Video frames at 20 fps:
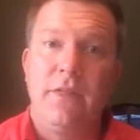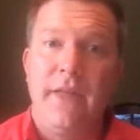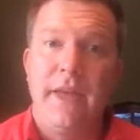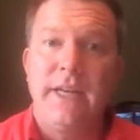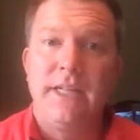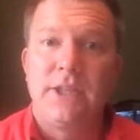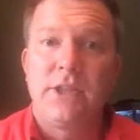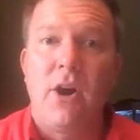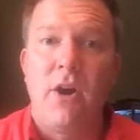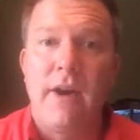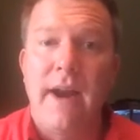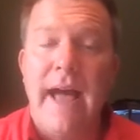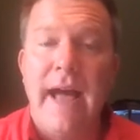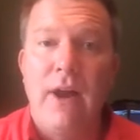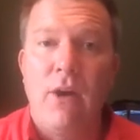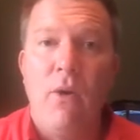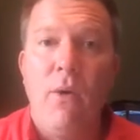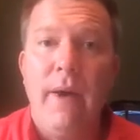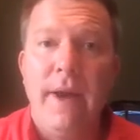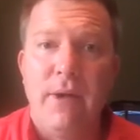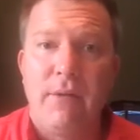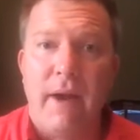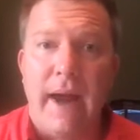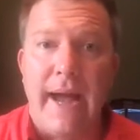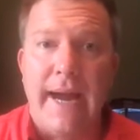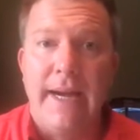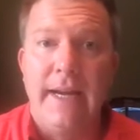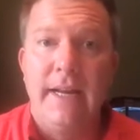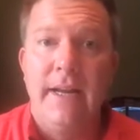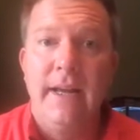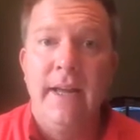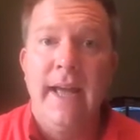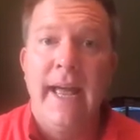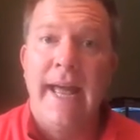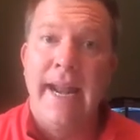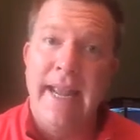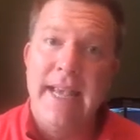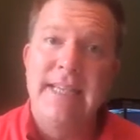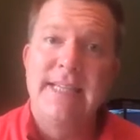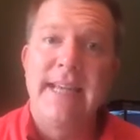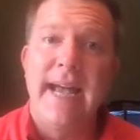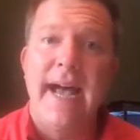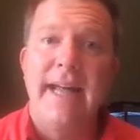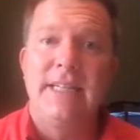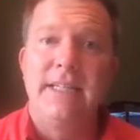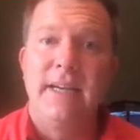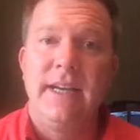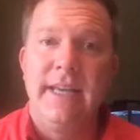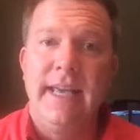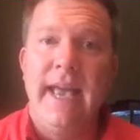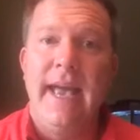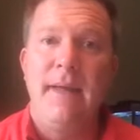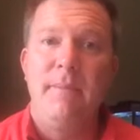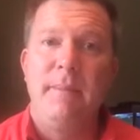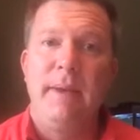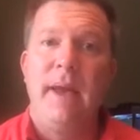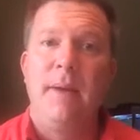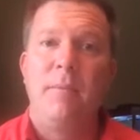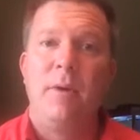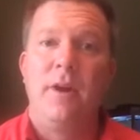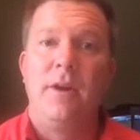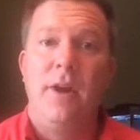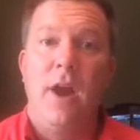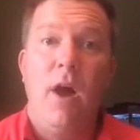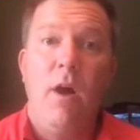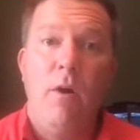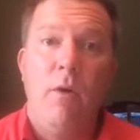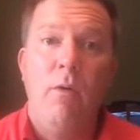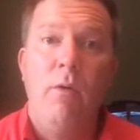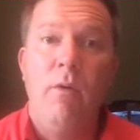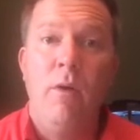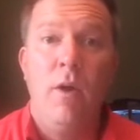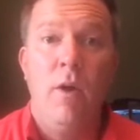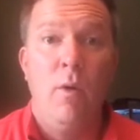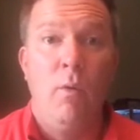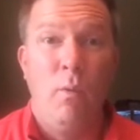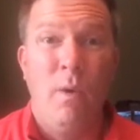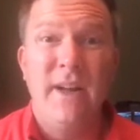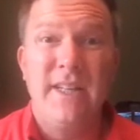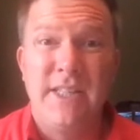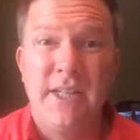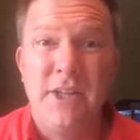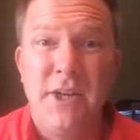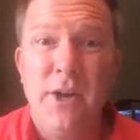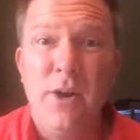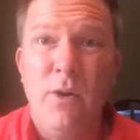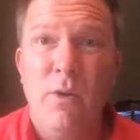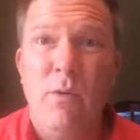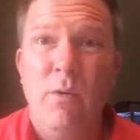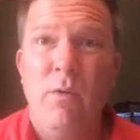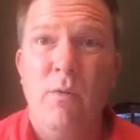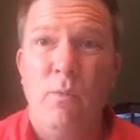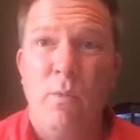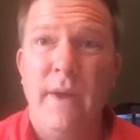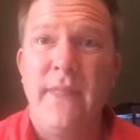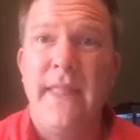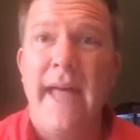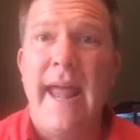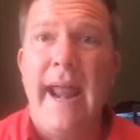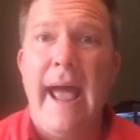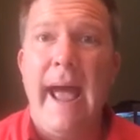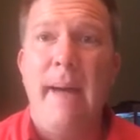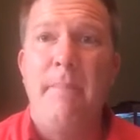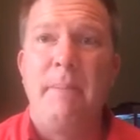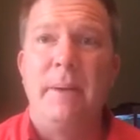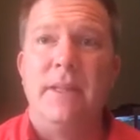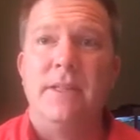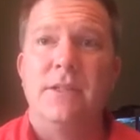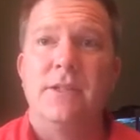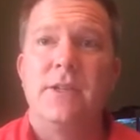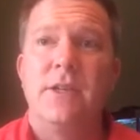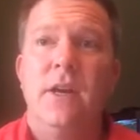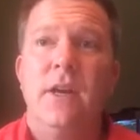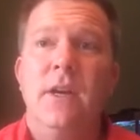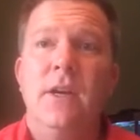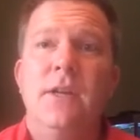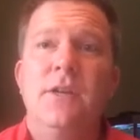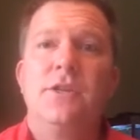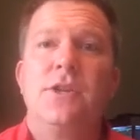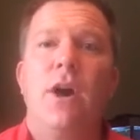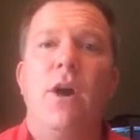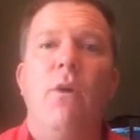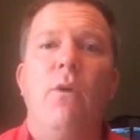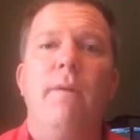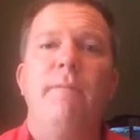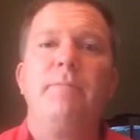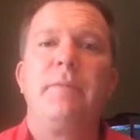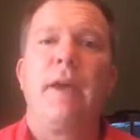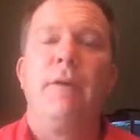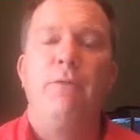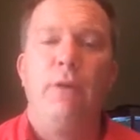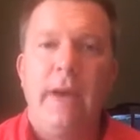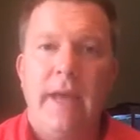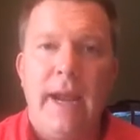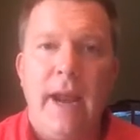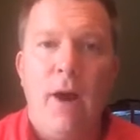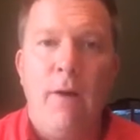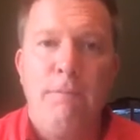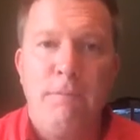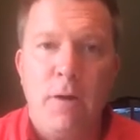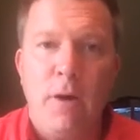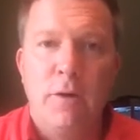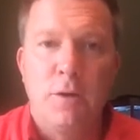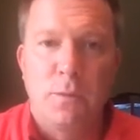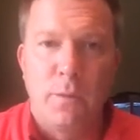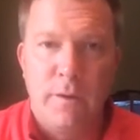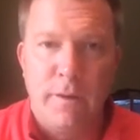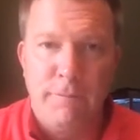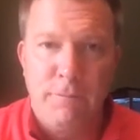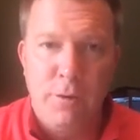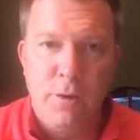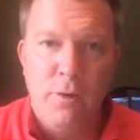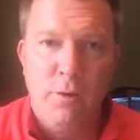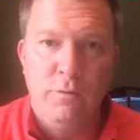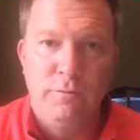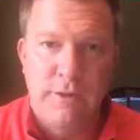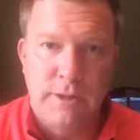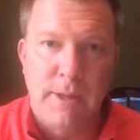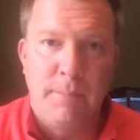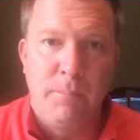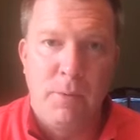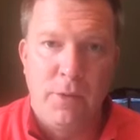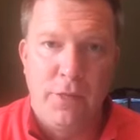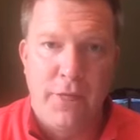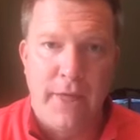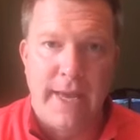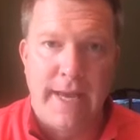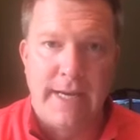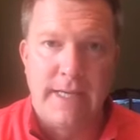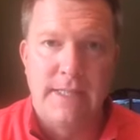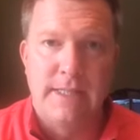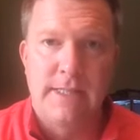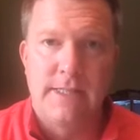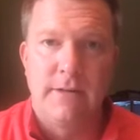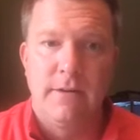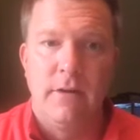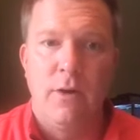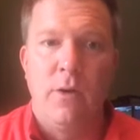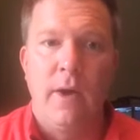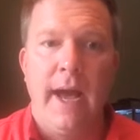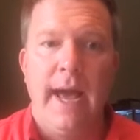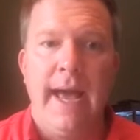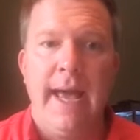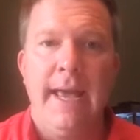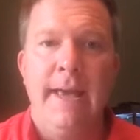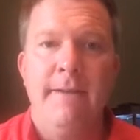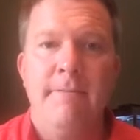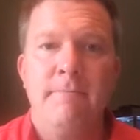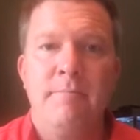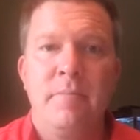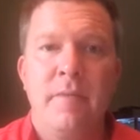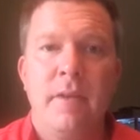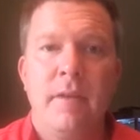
things start not going right. And he's got to, again, be able to know what to do when that happens. So, if we can help folks with a few simple things, okay?